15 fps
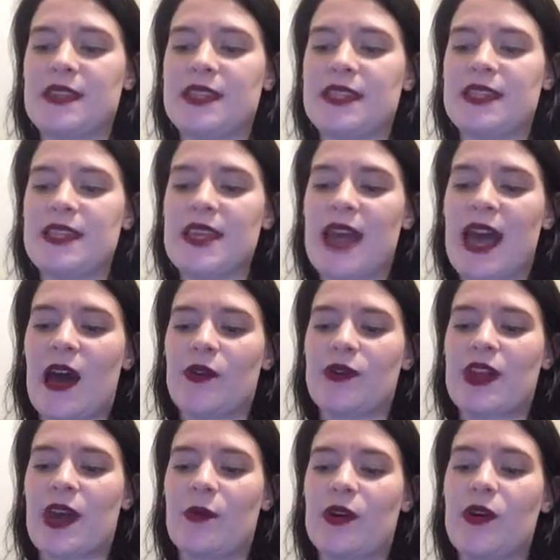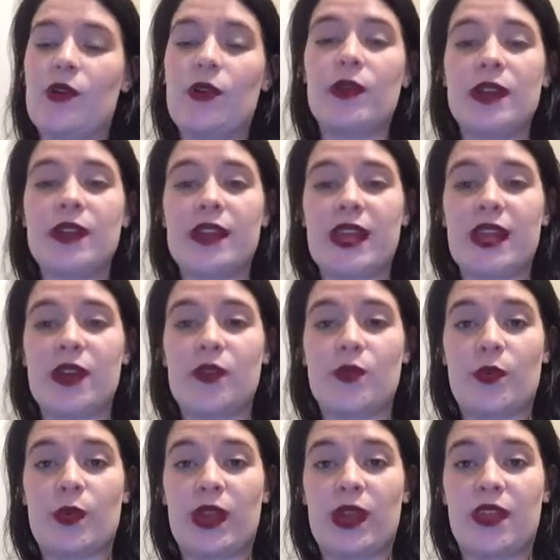see how that would correlate
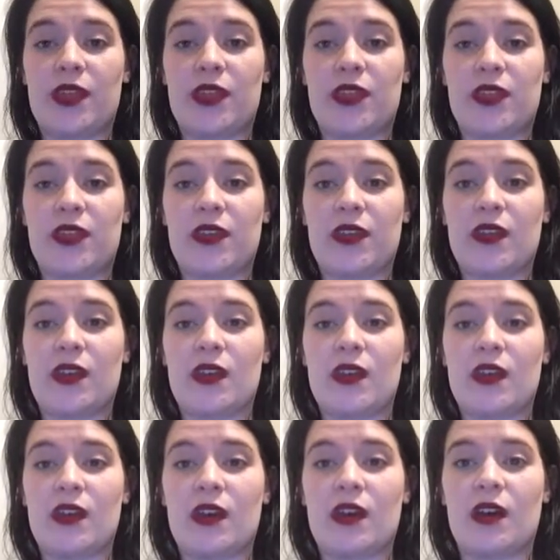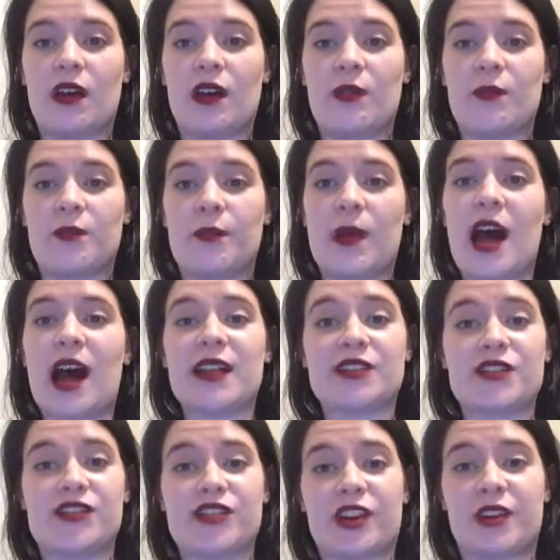with
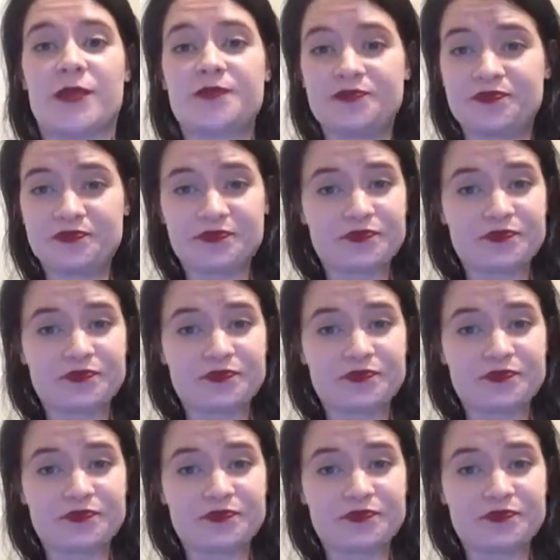posture